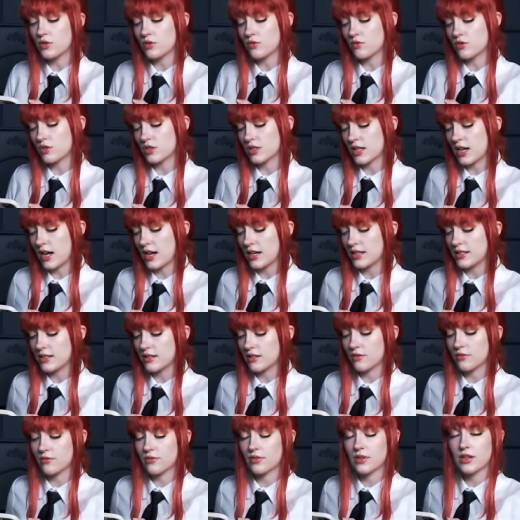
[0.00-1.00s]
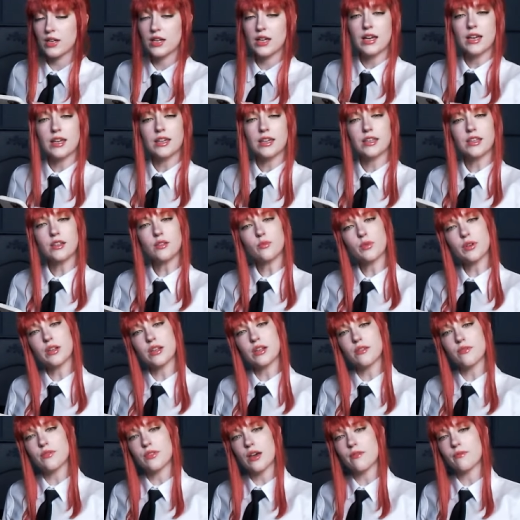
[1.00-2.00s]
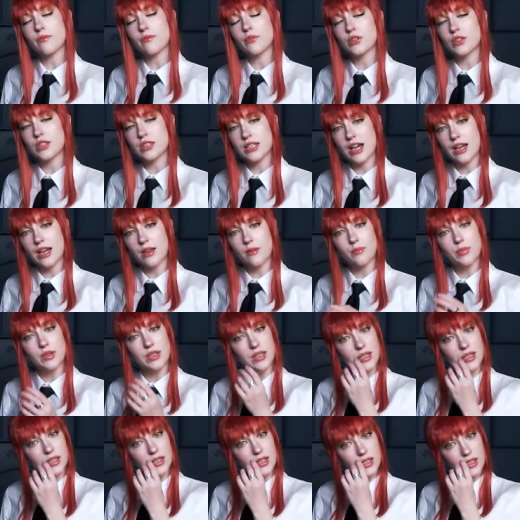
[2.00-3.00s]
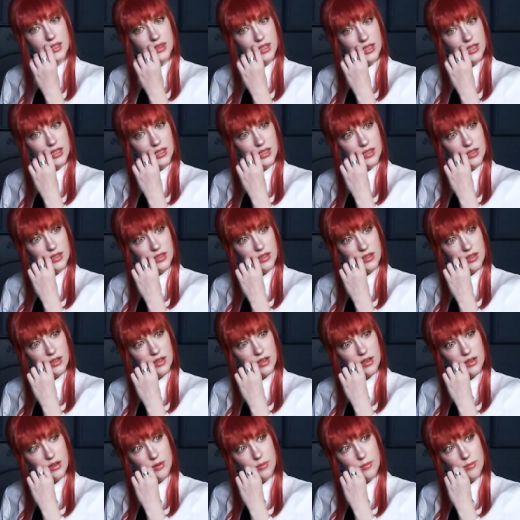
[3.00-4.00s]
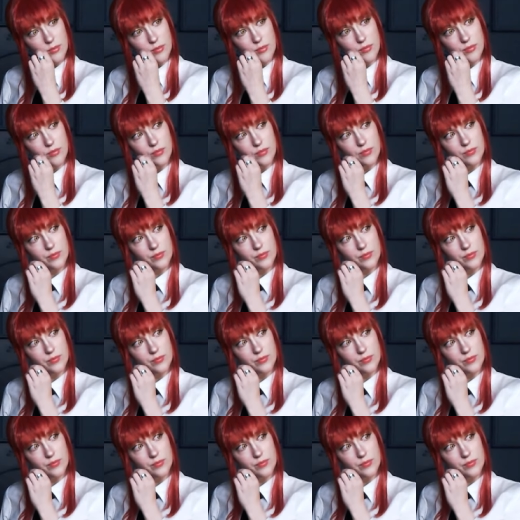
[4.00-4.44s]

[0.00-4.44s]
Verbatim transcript: You just kind of get rid of them for the time being, and then